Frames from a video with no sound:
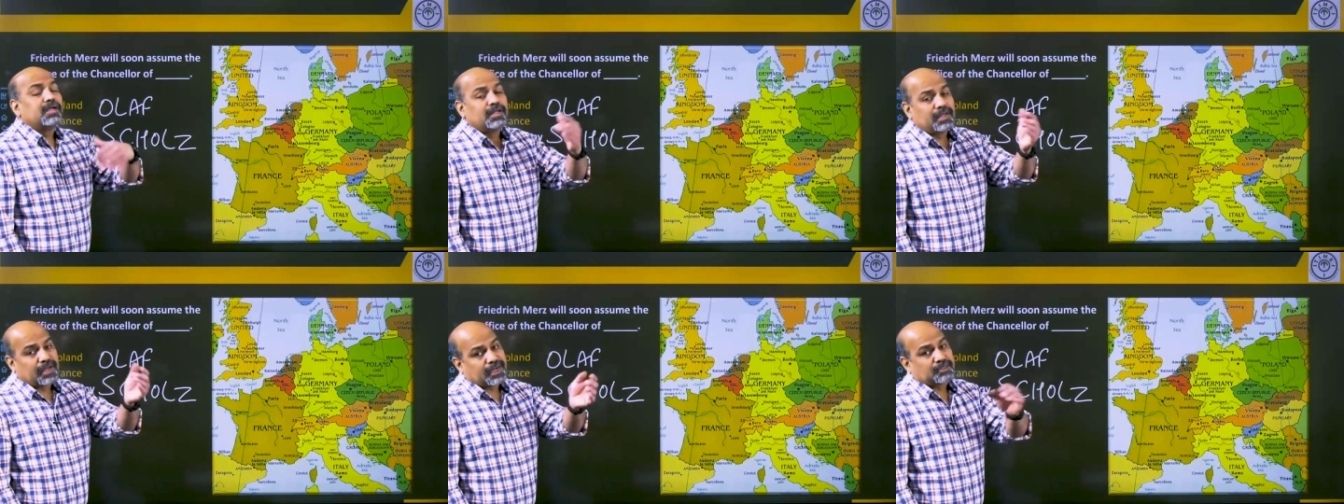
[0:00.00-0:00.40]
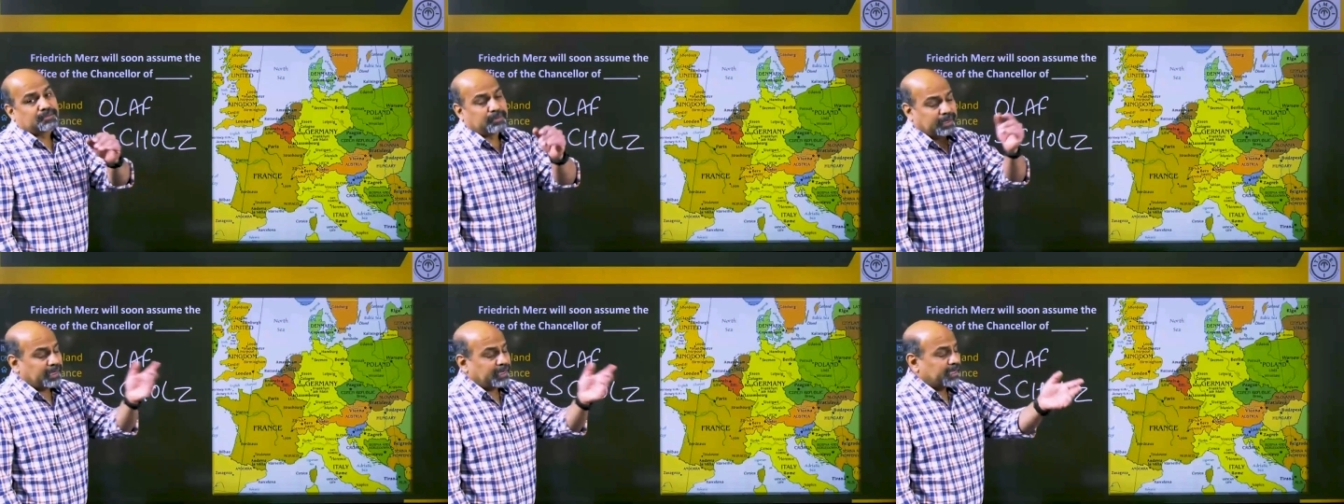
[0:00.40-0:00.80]
Let's
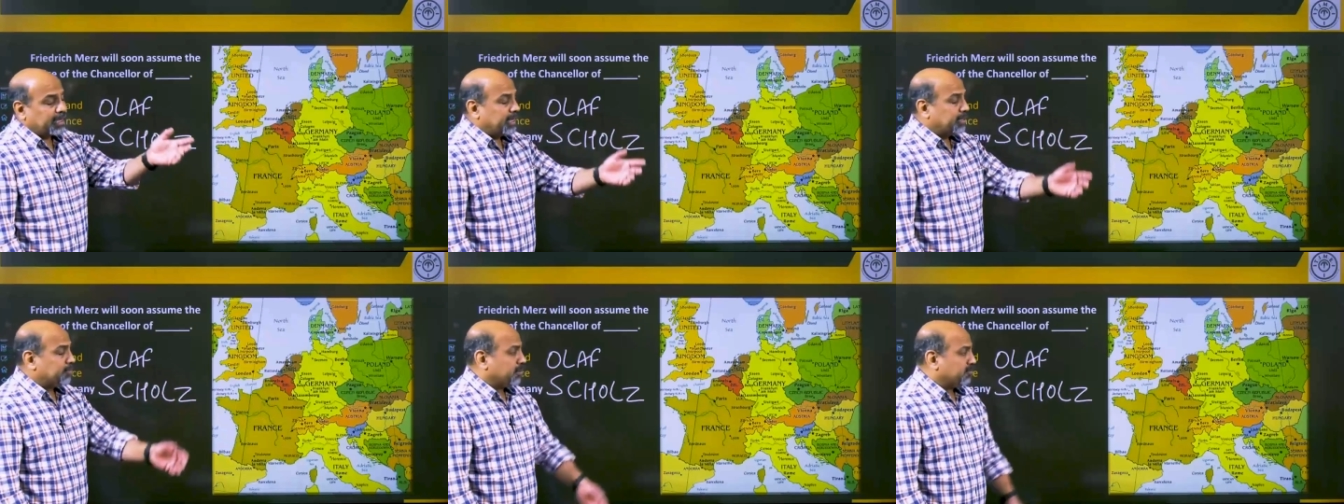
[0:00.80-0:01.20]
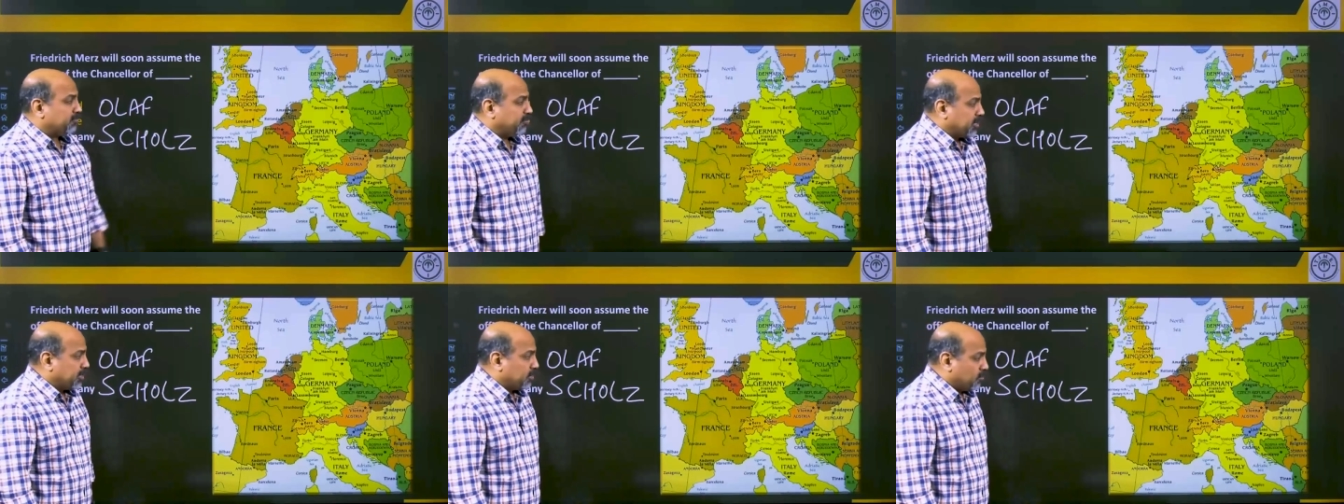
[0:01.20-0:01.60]
make it
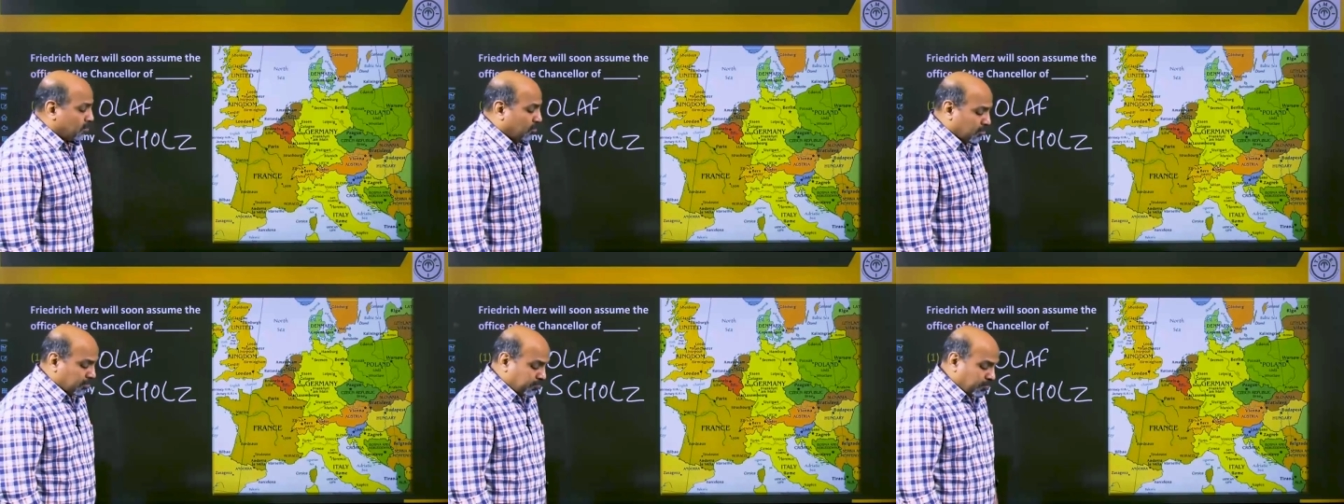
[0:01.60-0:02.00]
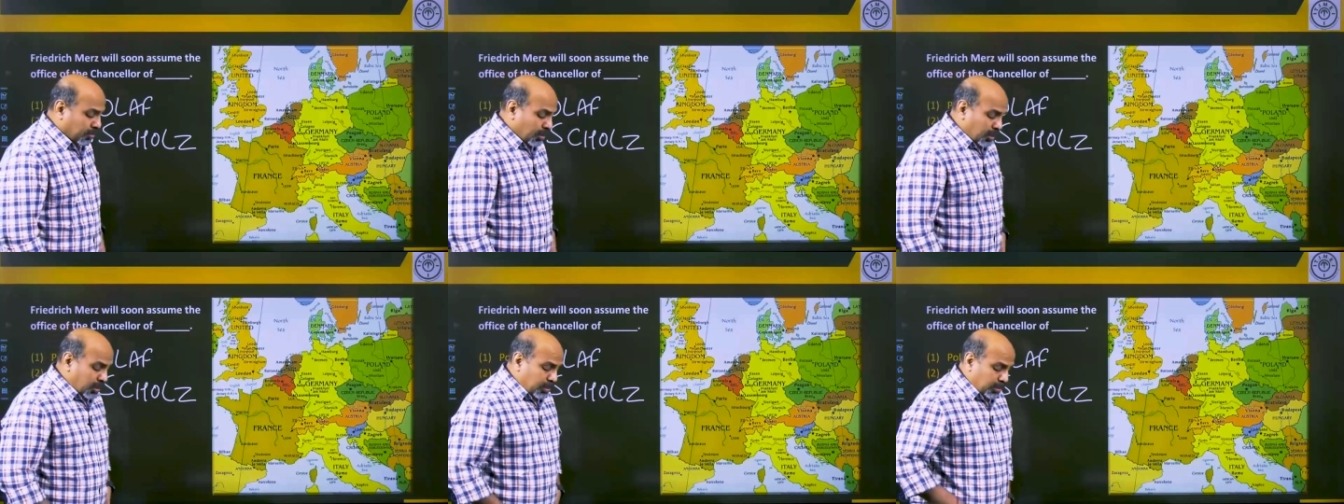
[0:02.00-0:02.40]
8.5 crore.
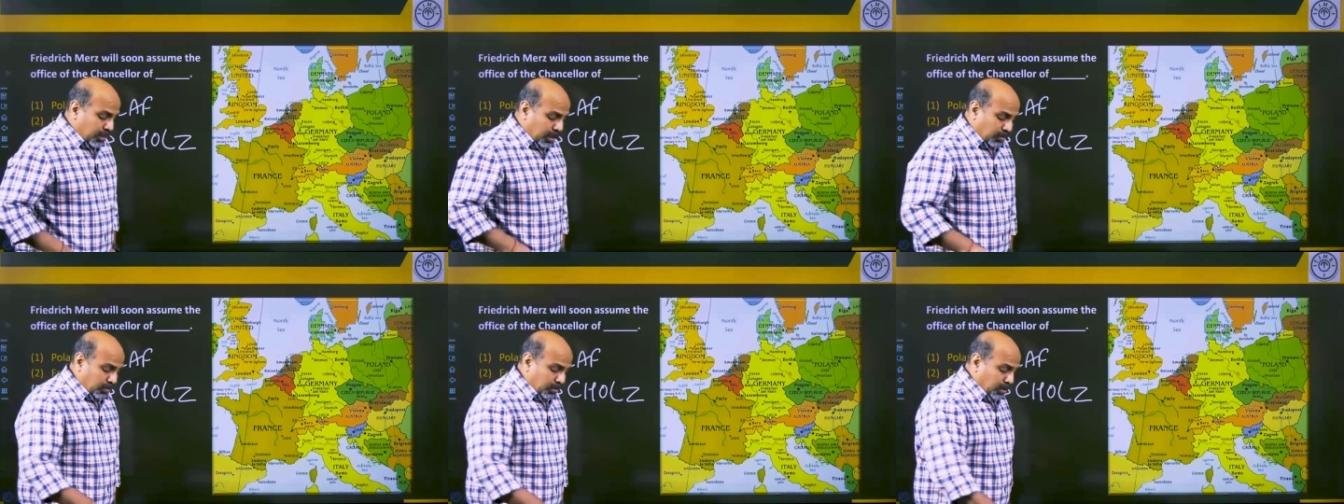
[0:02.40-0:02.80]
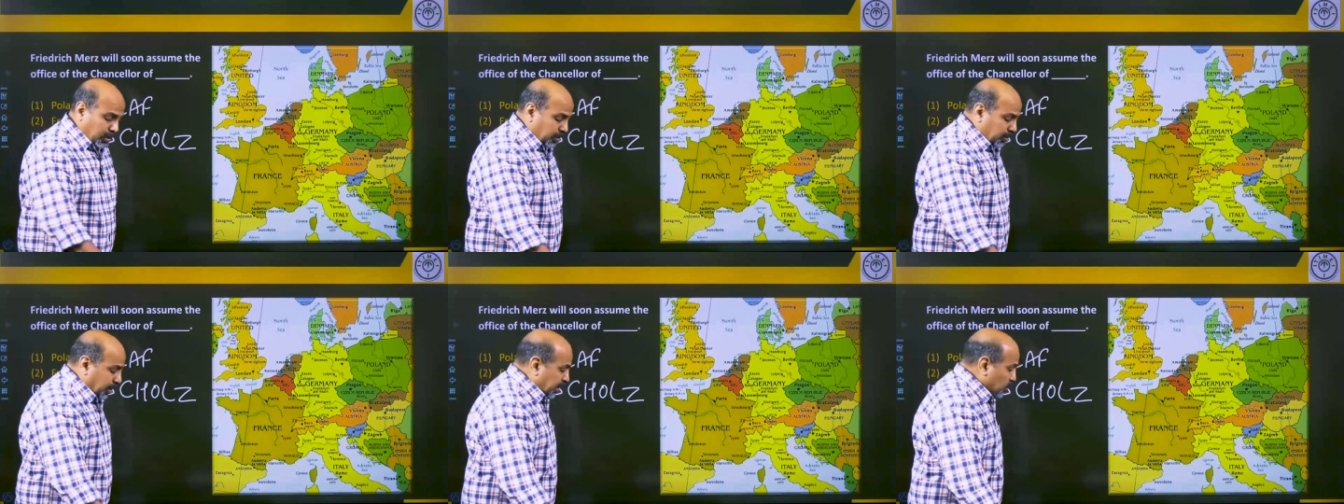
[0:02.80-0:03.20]
Now,
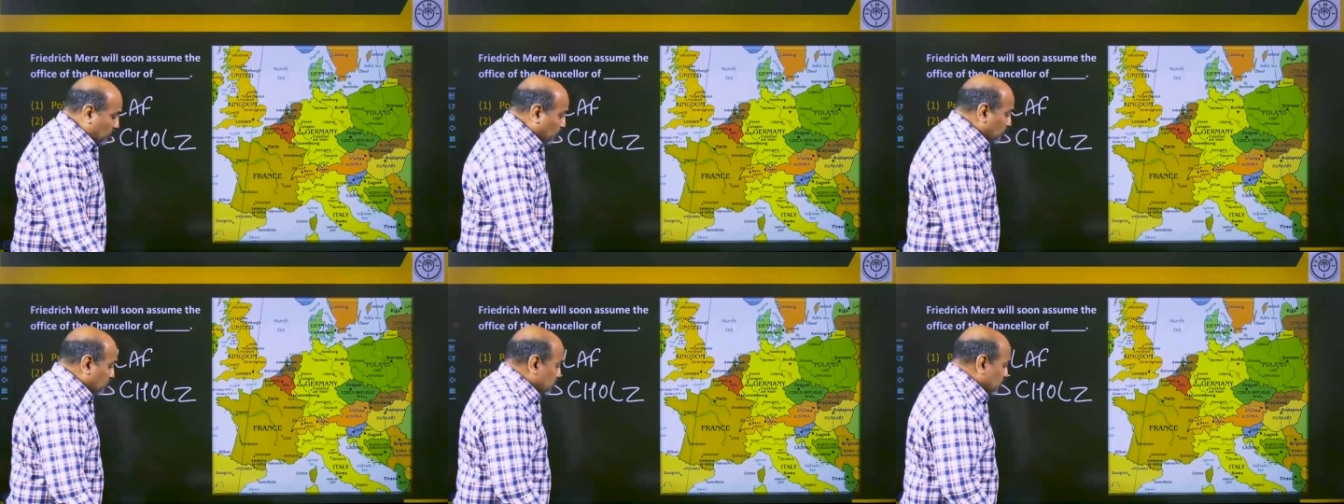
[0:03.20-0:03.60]
I told you